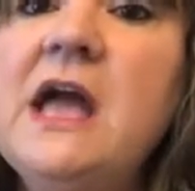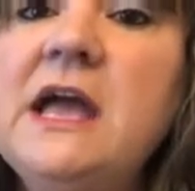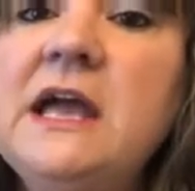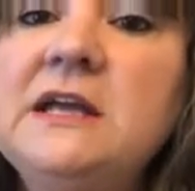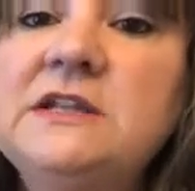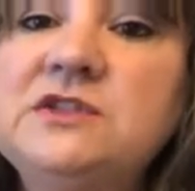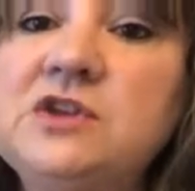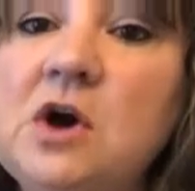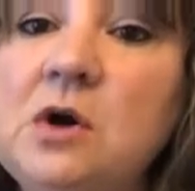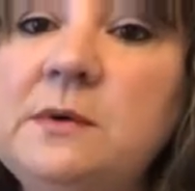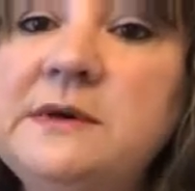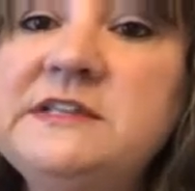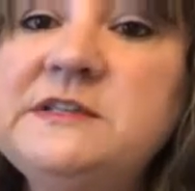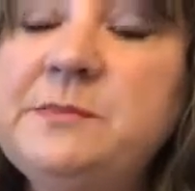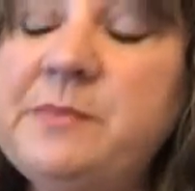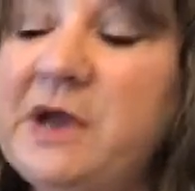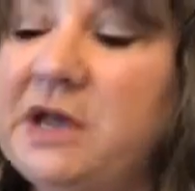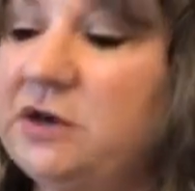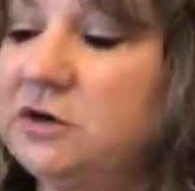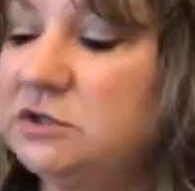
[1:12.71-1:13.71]
It's always
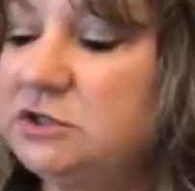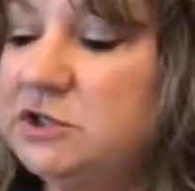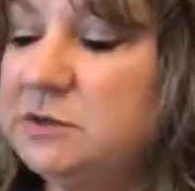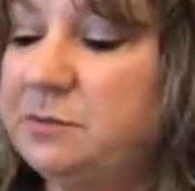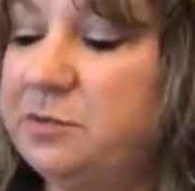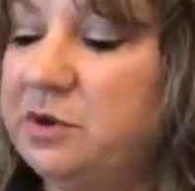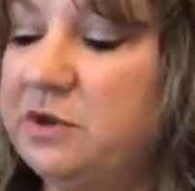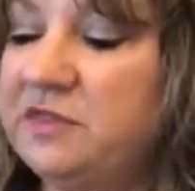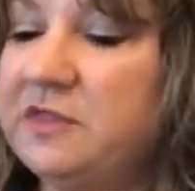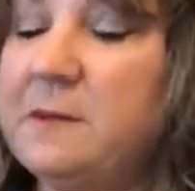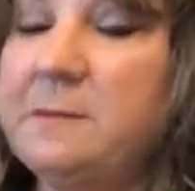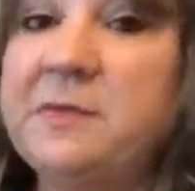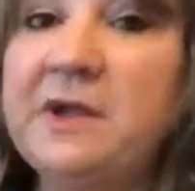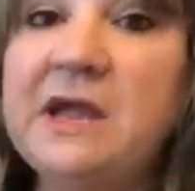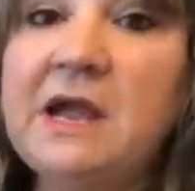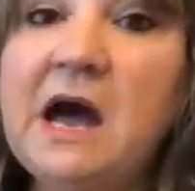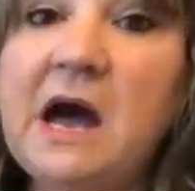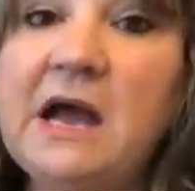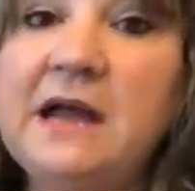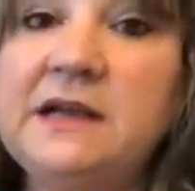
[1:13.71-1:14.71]
better to put the
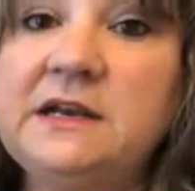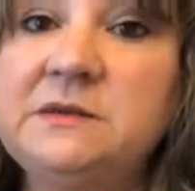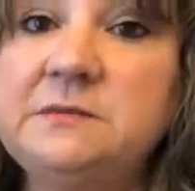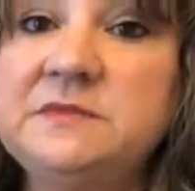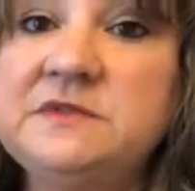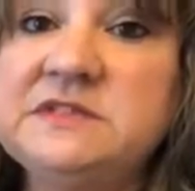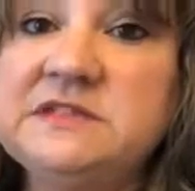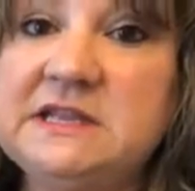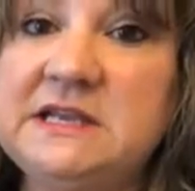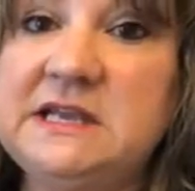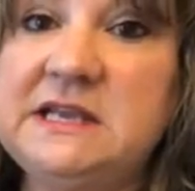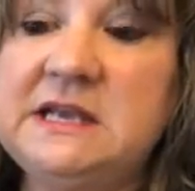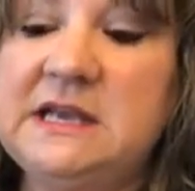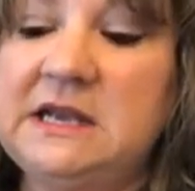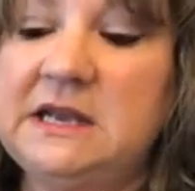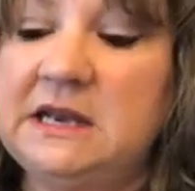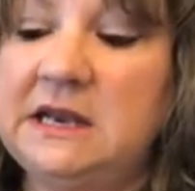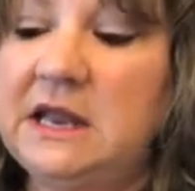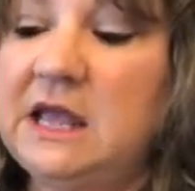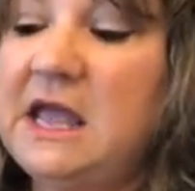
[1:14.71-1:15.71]
big items
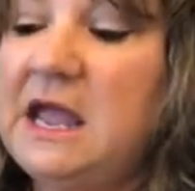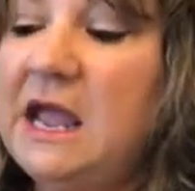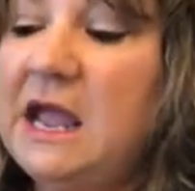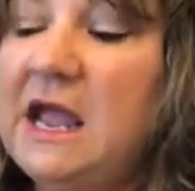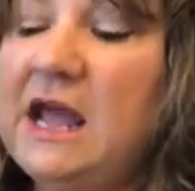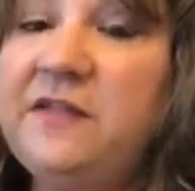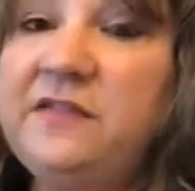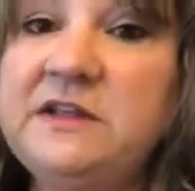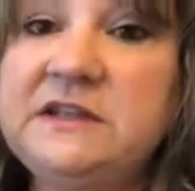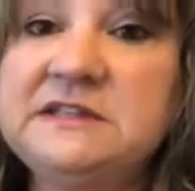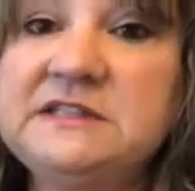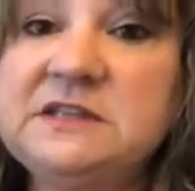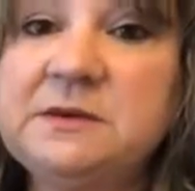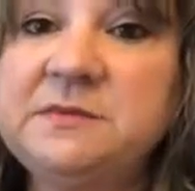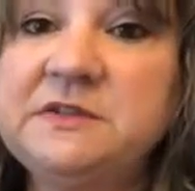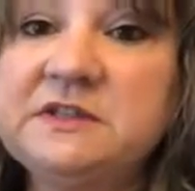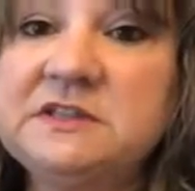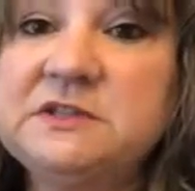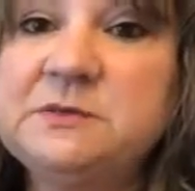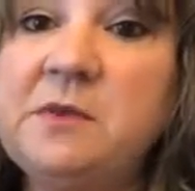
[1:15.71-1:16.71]
in, and then some
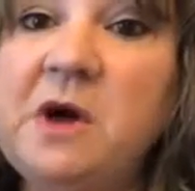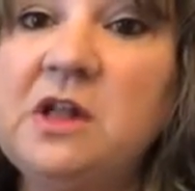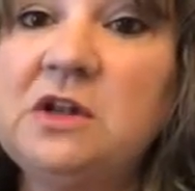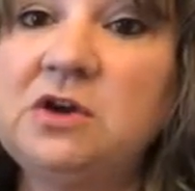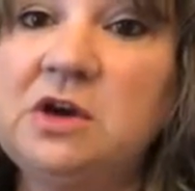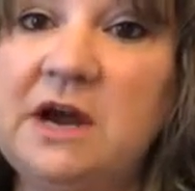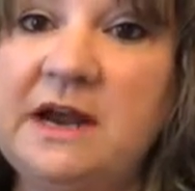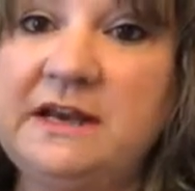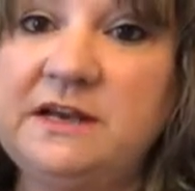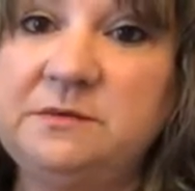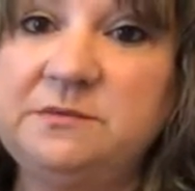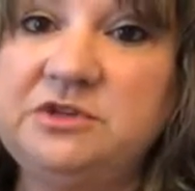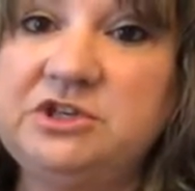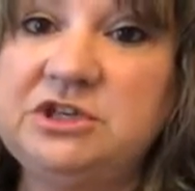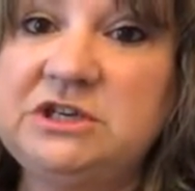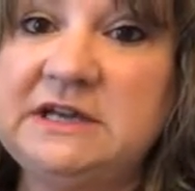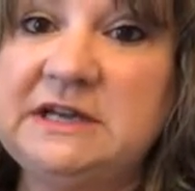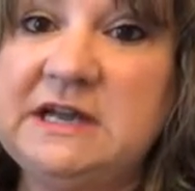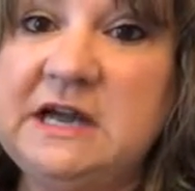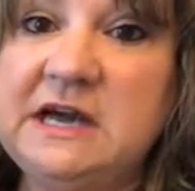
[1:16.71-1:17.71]
of the smaller items you
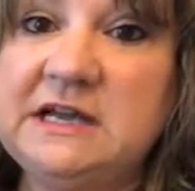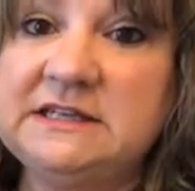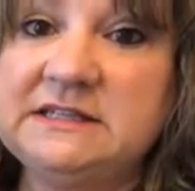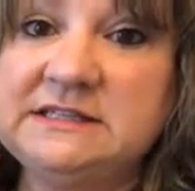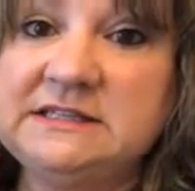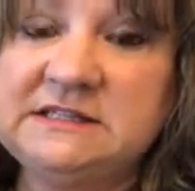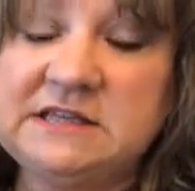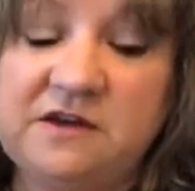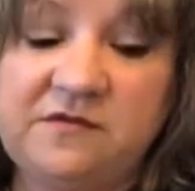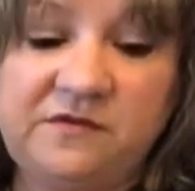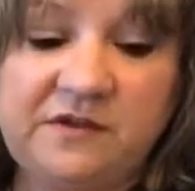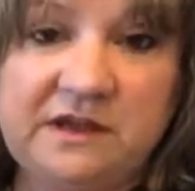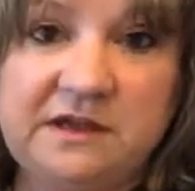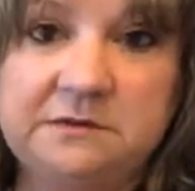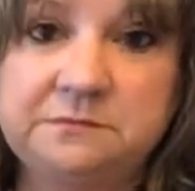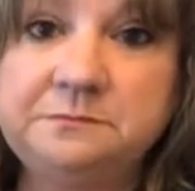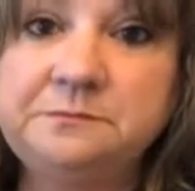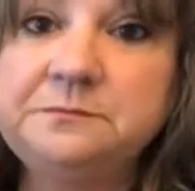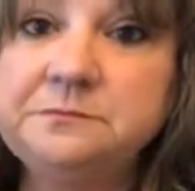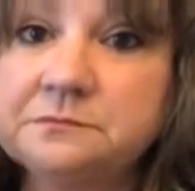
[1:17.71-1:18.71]
can kind of stuff in